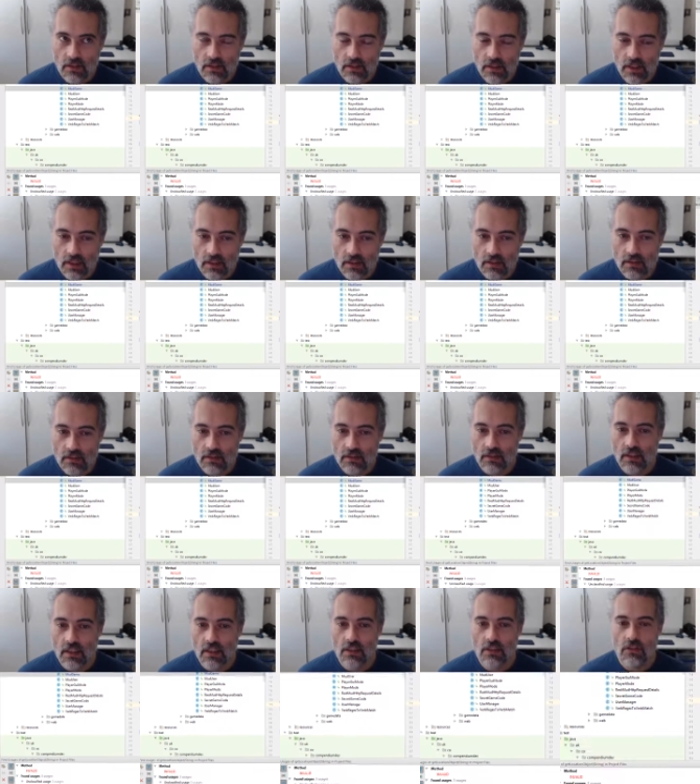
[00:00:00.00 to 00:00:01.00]
kind of
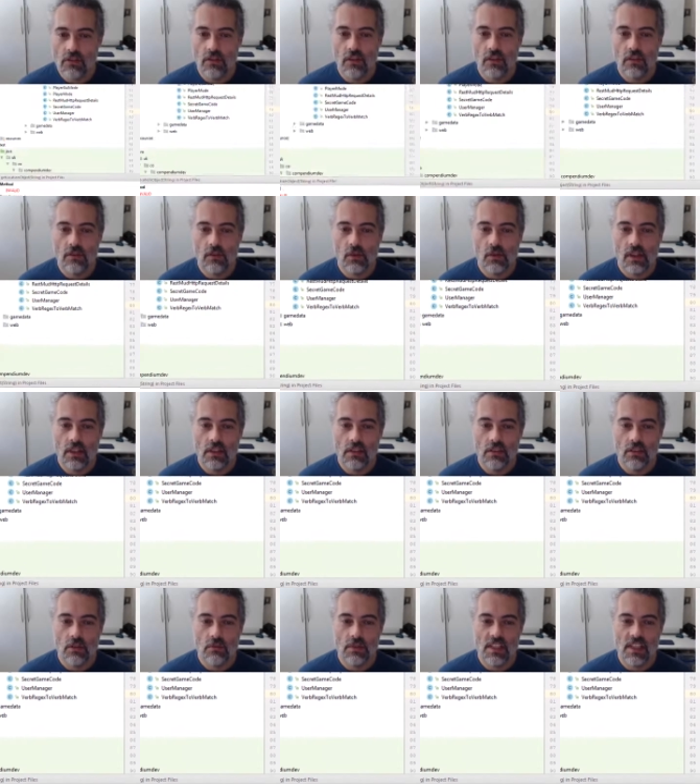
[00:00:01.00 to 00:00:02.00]
dictionary of
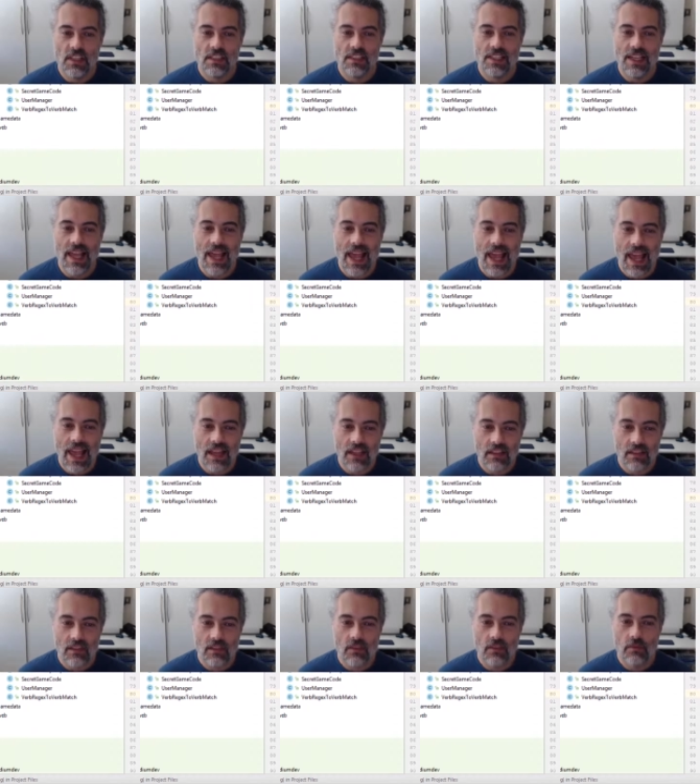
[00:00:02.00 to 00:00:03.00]
location objects
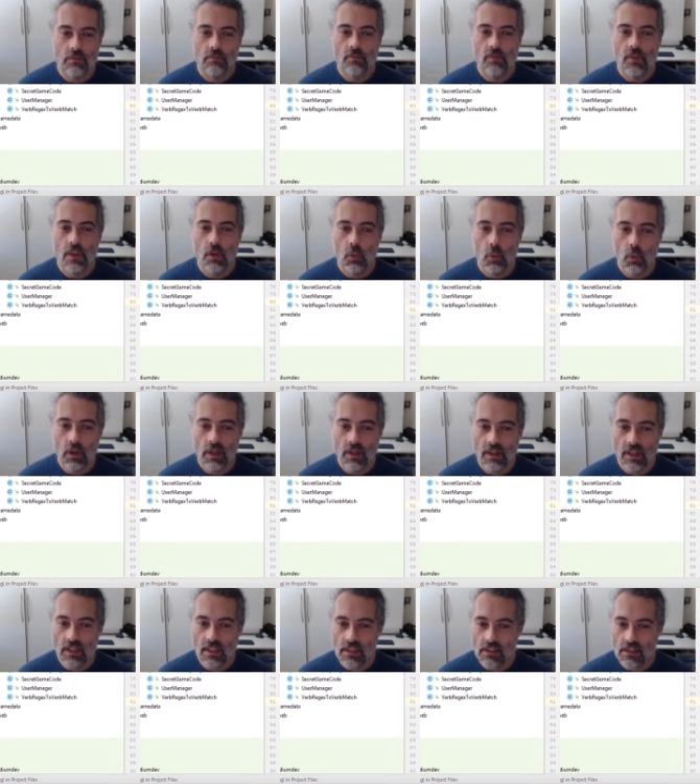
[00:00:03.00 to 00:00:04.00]
and where
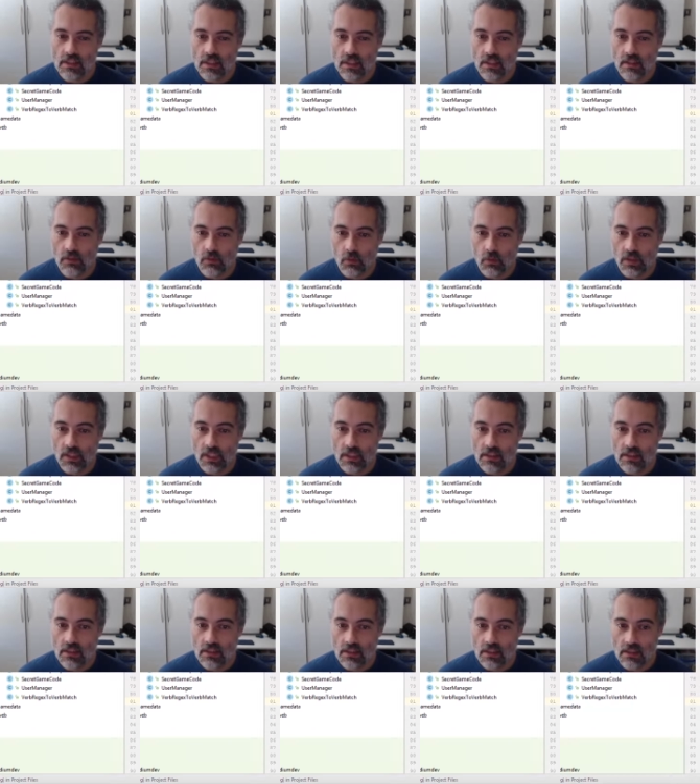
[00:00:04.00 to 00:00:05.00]
it is in the
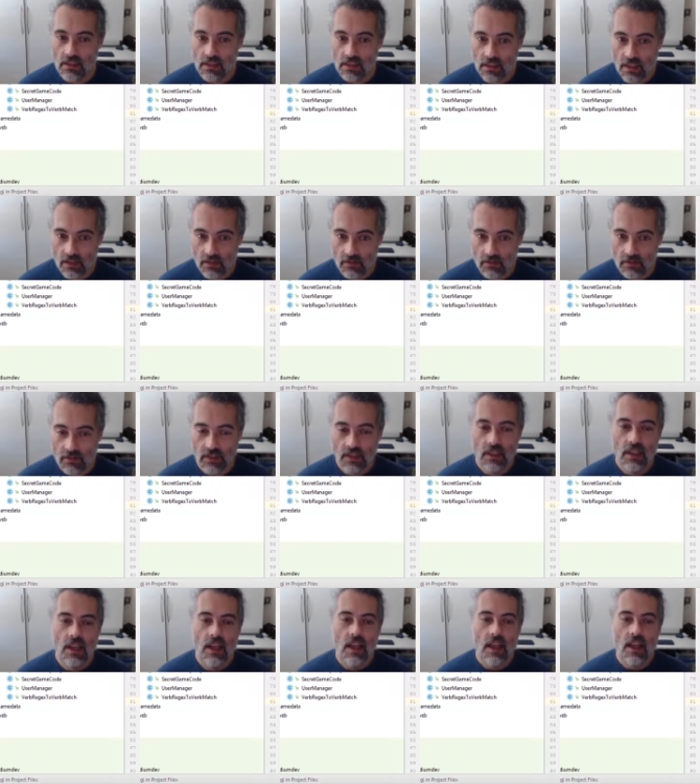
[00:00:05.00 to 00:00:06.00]
locations itself,
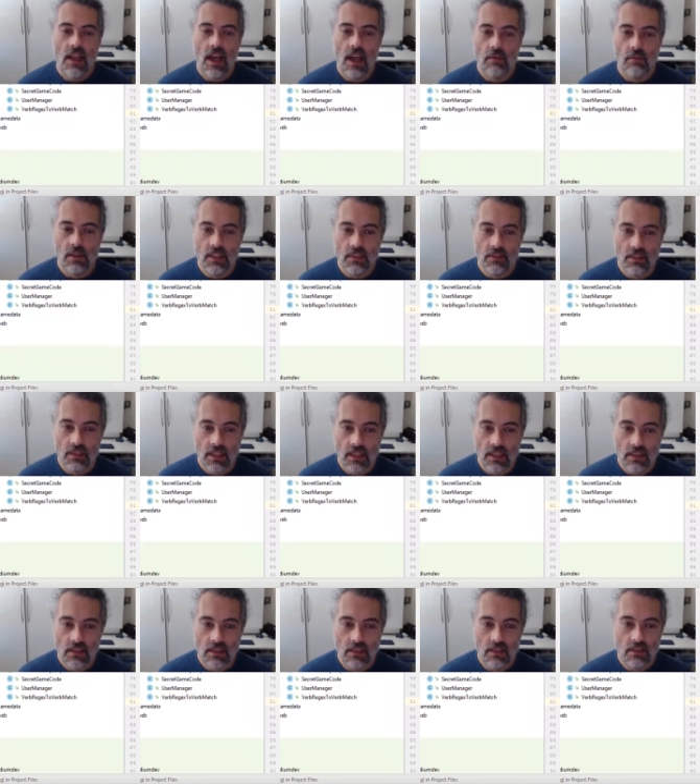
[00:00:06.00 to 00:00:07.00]
I'm leaving
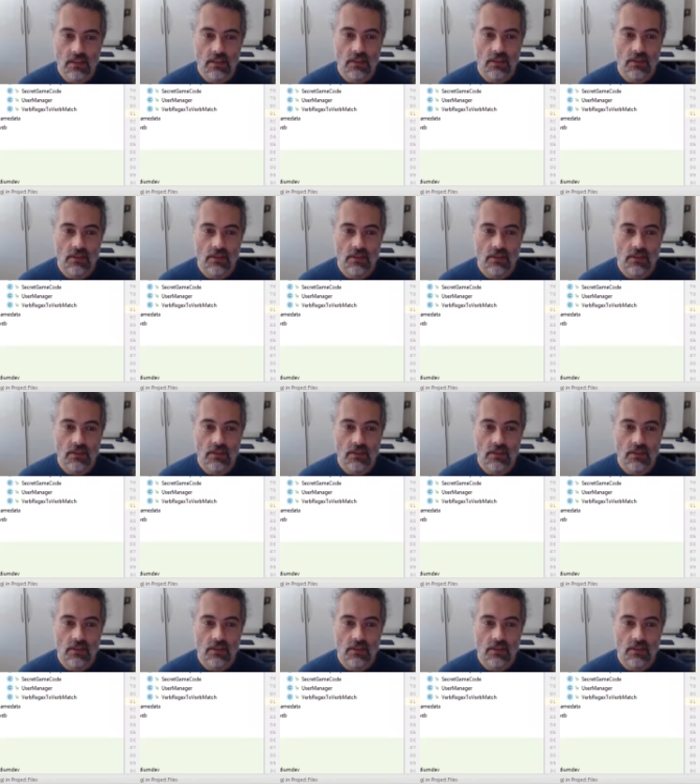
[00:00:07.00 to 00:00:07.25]
that in here.